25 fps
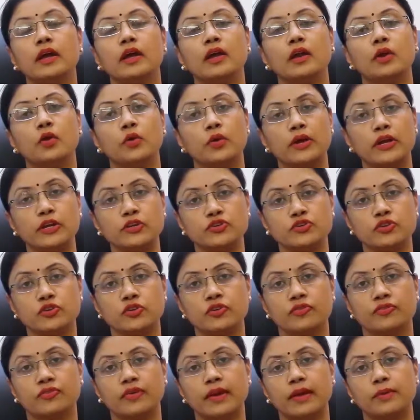location
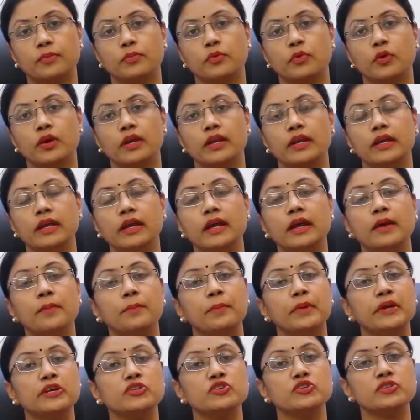of fibroid,
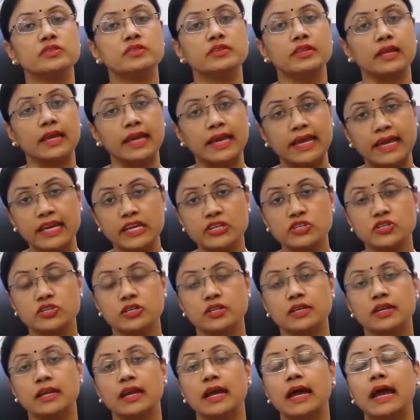patient's age,
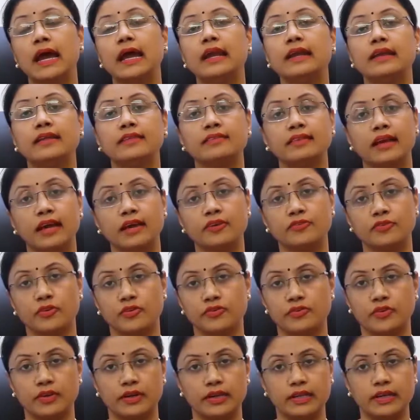and desire for
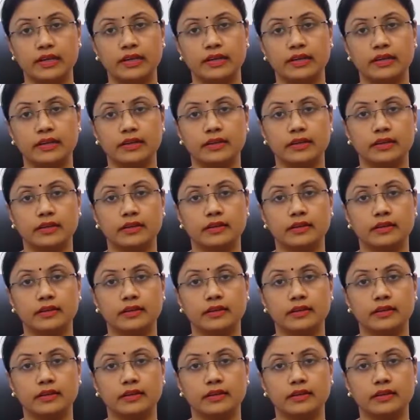fertility.